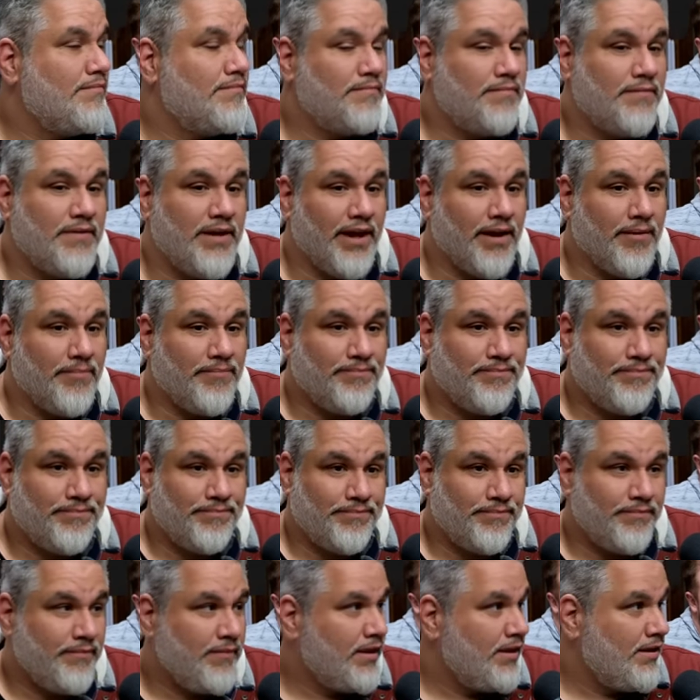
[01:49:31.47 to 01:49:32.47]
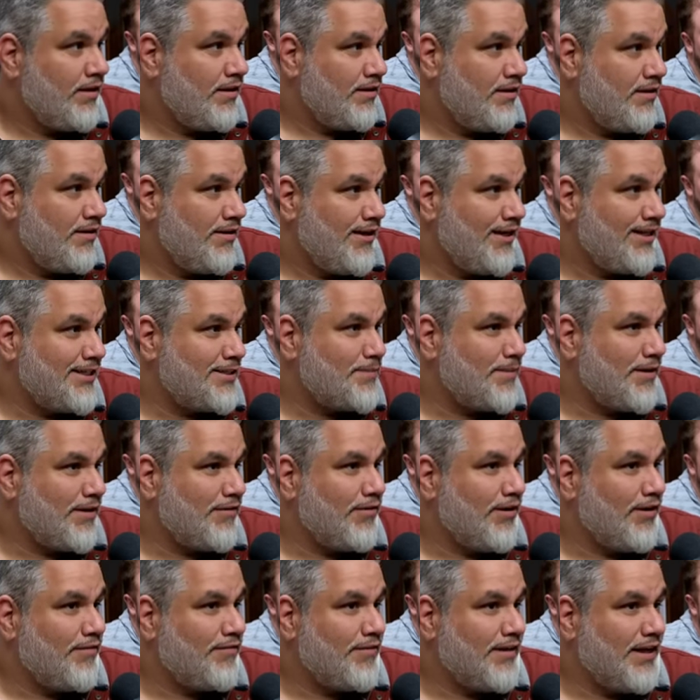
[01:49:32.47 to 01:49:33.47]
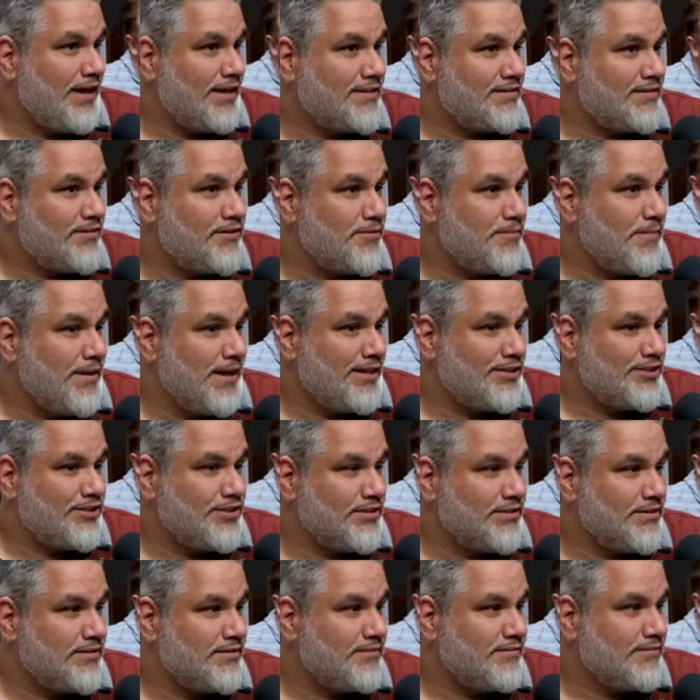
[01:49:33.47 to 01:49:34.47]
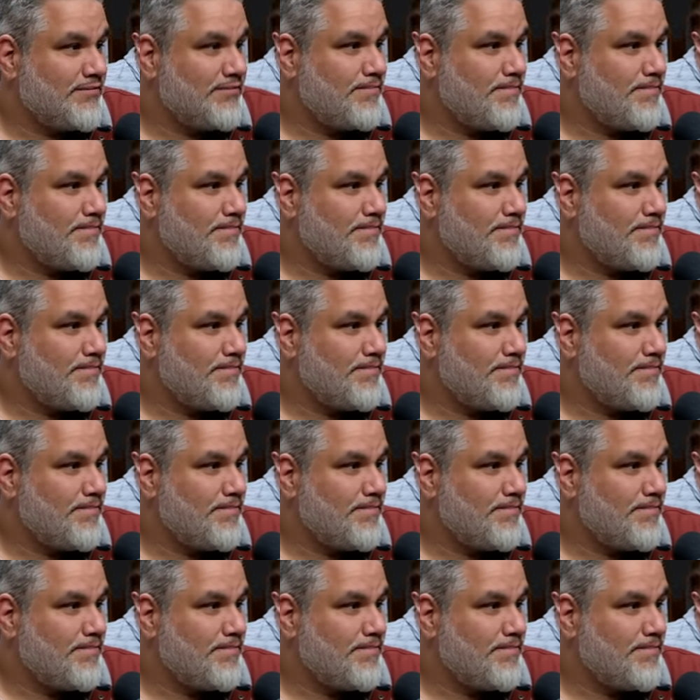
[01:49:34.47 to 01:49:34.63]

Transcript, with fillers: Yeah. It's been a rough last two matches.